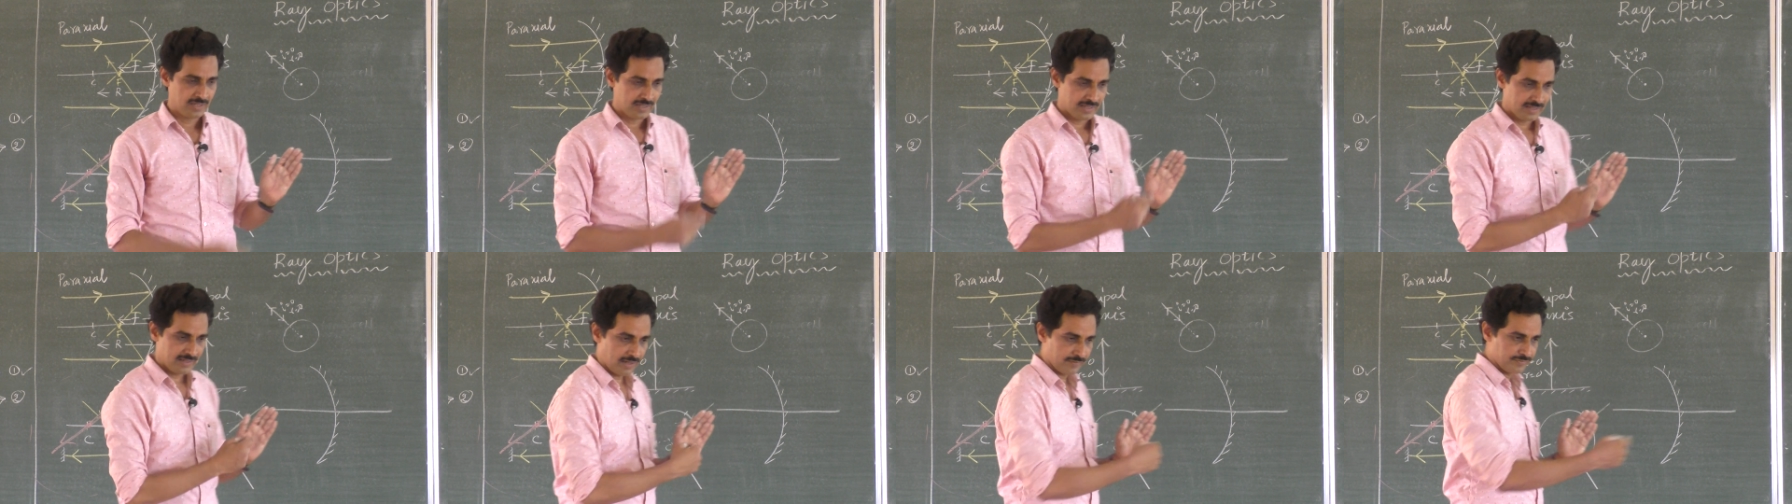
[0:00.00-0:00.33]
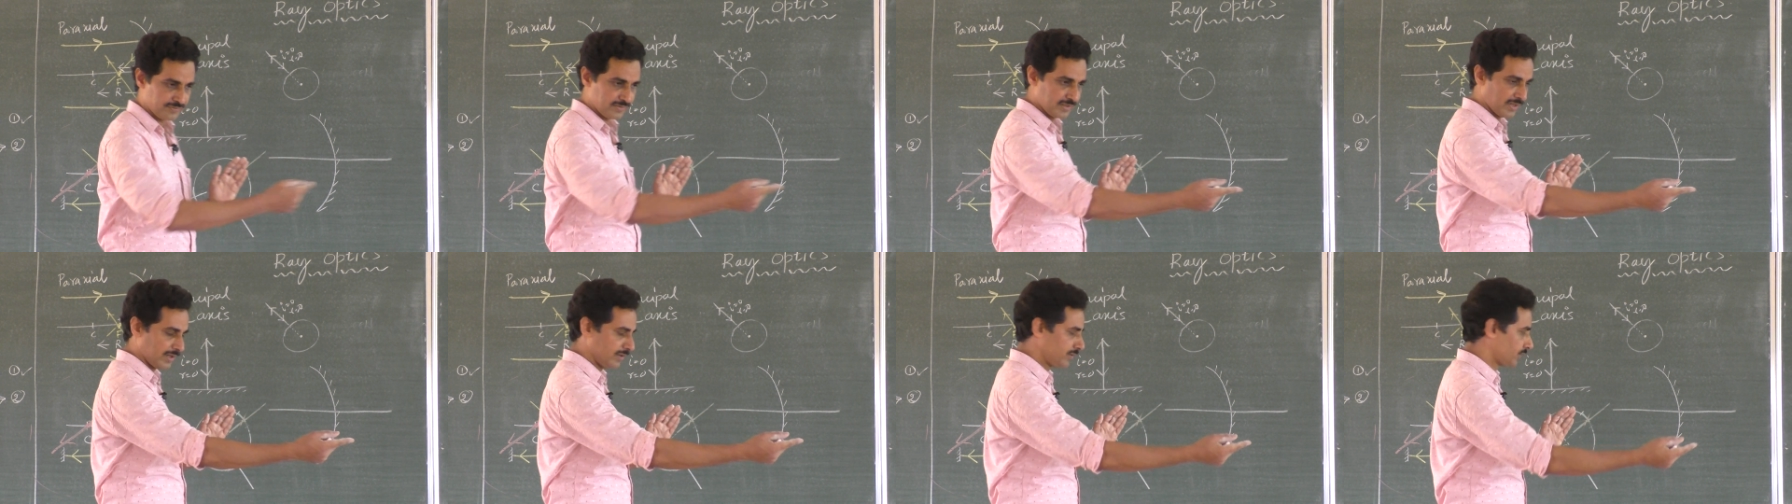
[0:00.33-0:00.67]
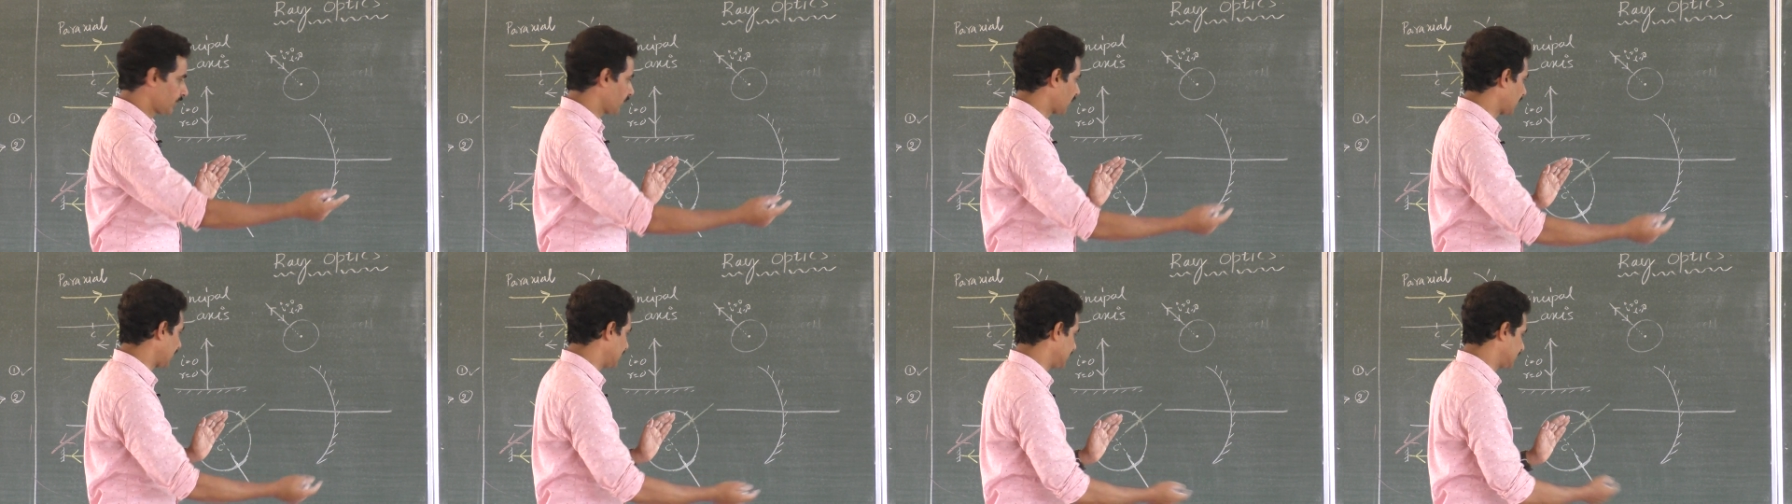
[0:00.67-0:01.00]
left side
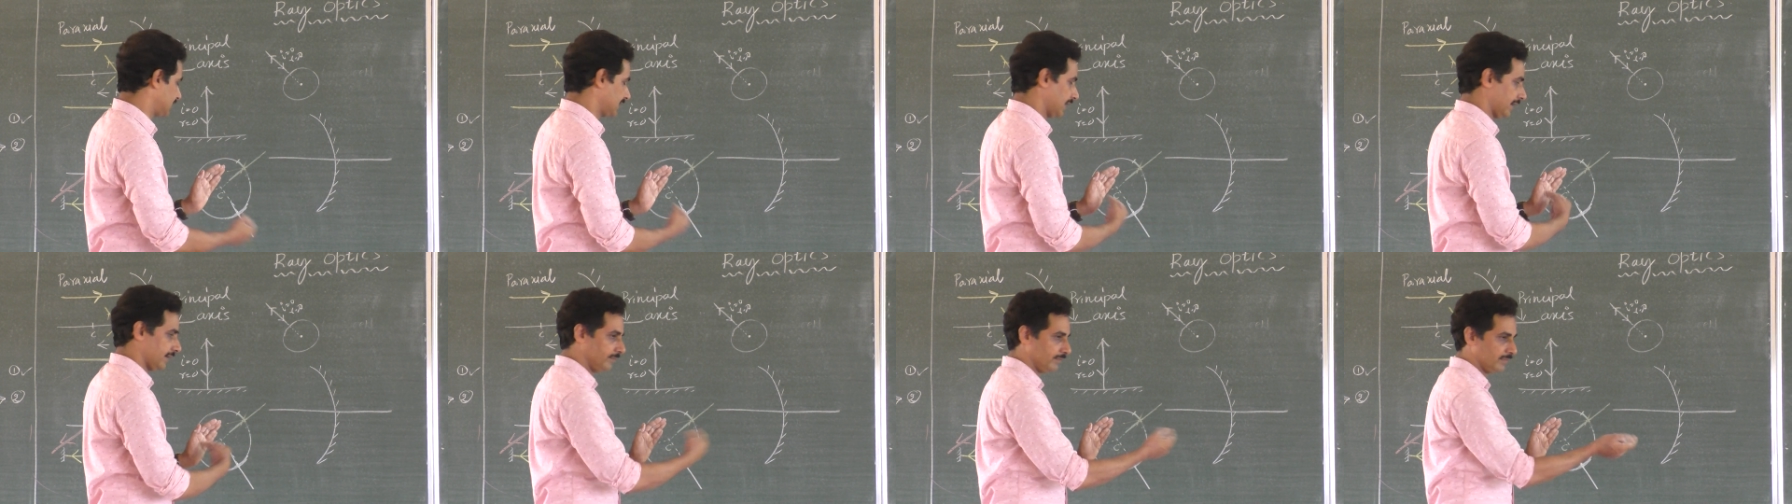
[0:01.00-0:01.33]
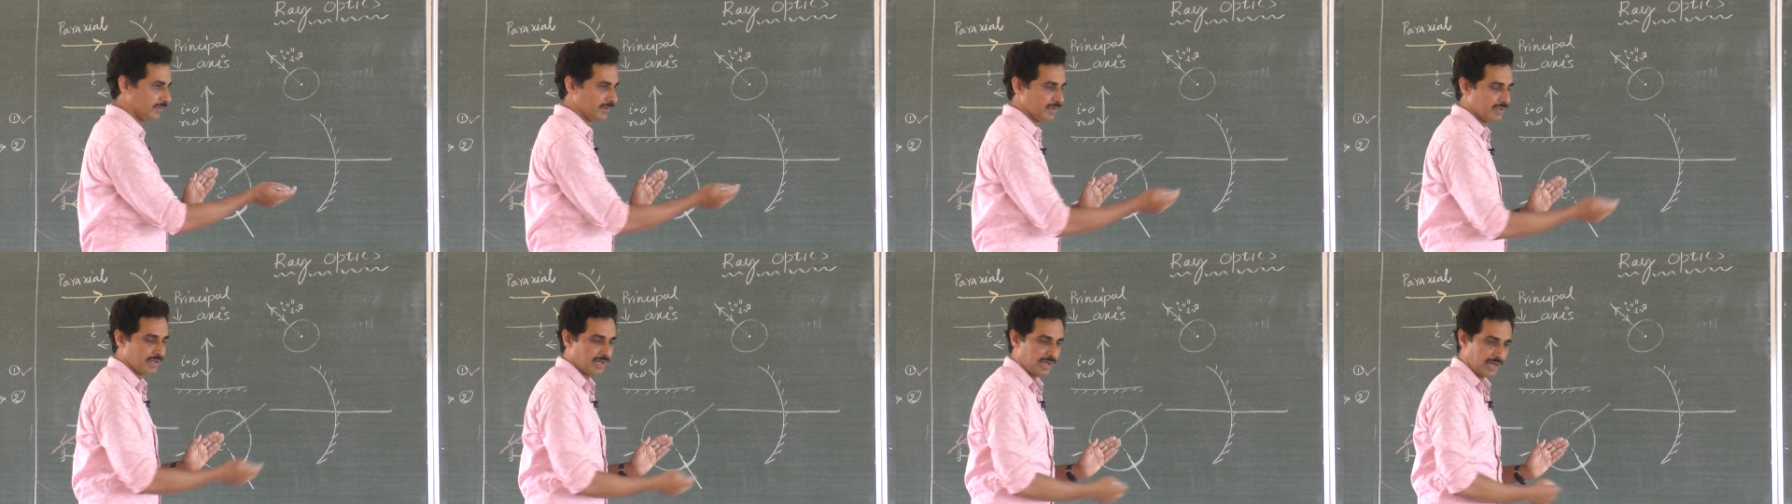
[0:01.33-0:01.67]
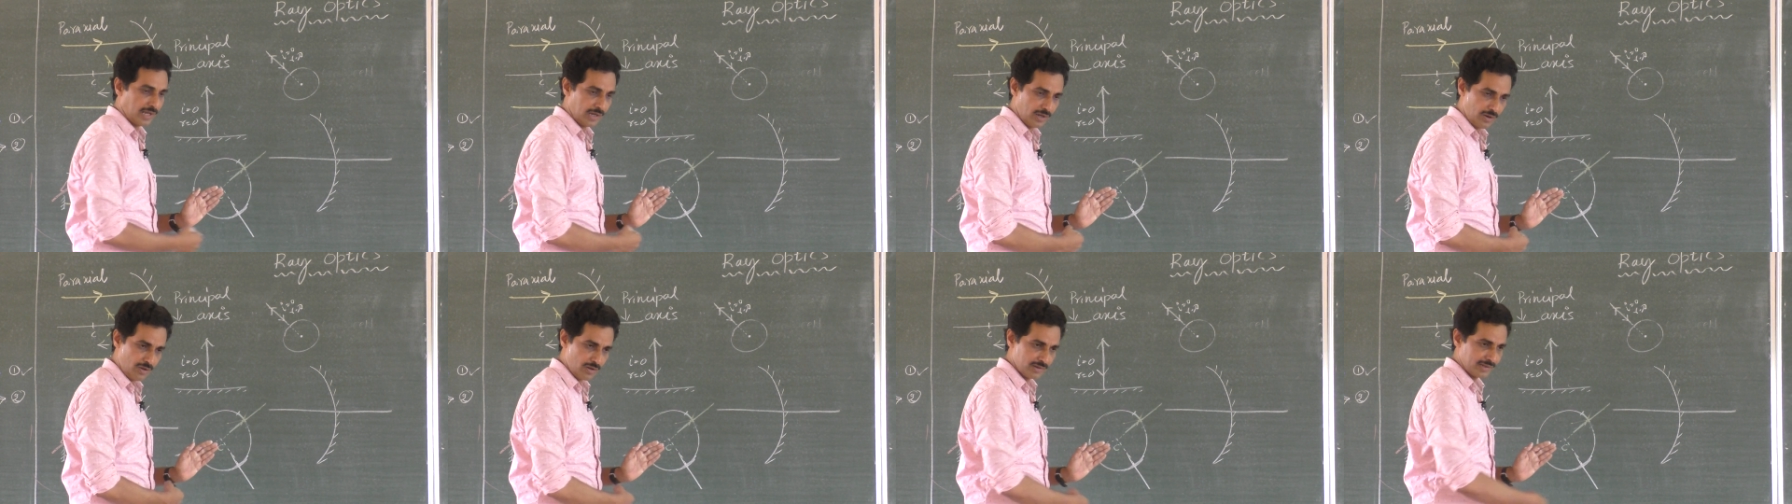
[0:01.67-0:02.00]
to right side
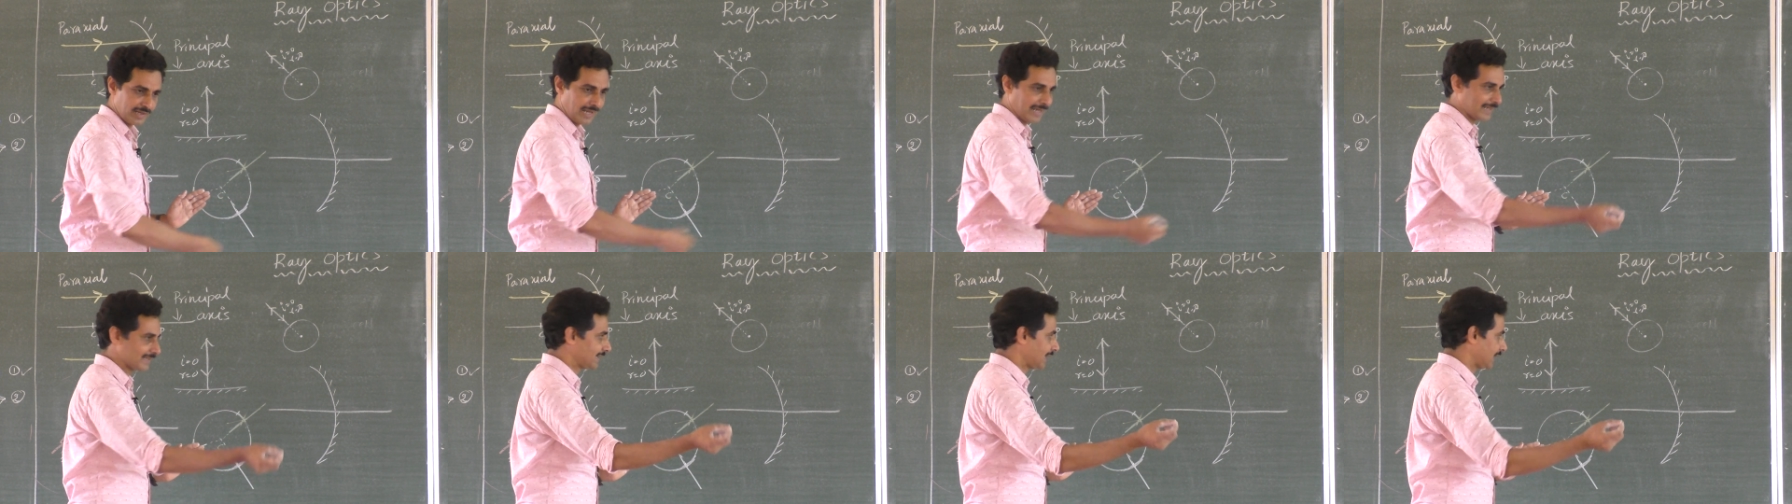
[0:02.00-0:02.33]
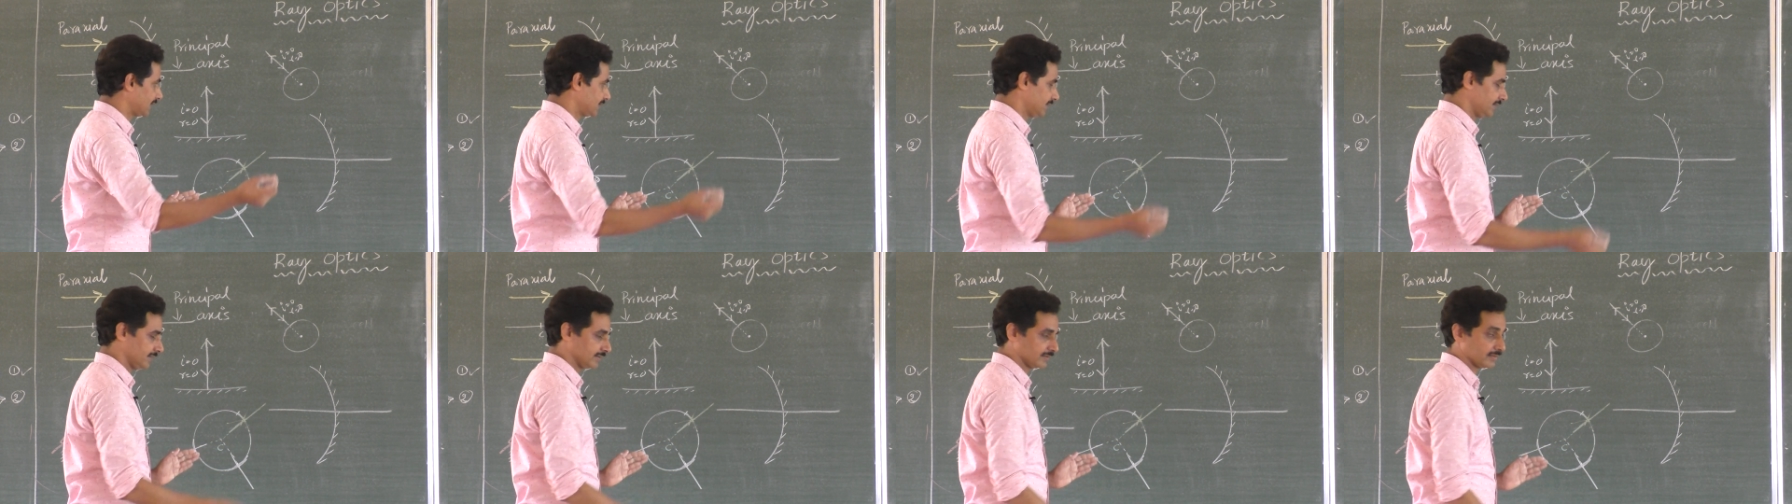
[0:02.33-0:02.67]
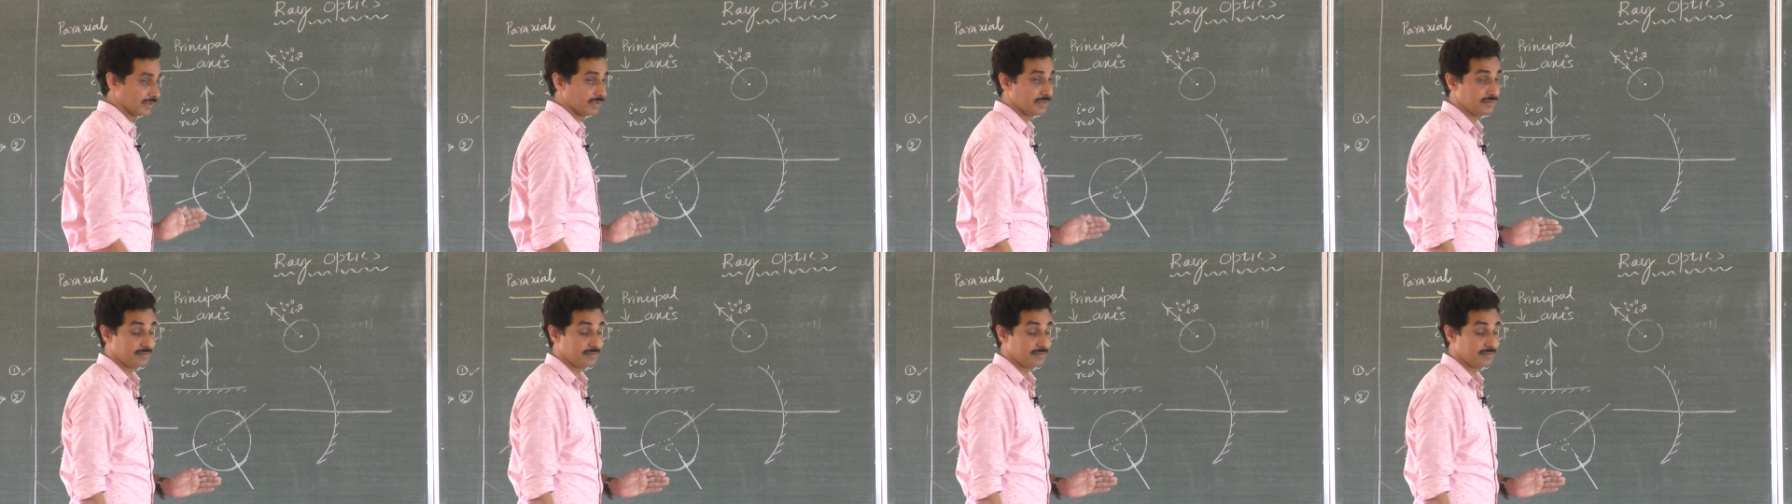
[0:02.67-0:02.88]
along x-axis.